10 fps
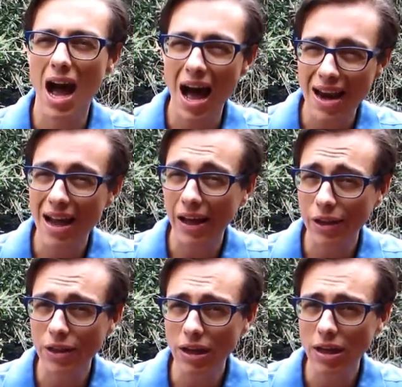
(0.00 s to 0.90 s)

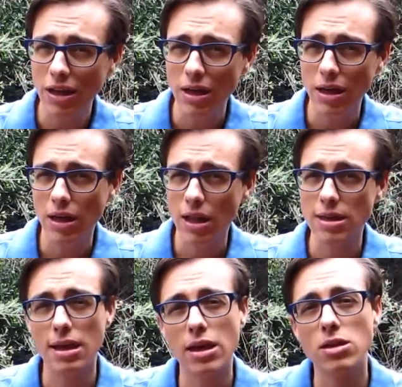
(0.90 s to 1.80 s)
Unhealthy, they
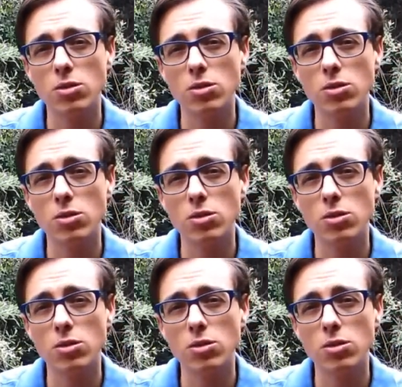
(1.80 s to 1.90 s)
tend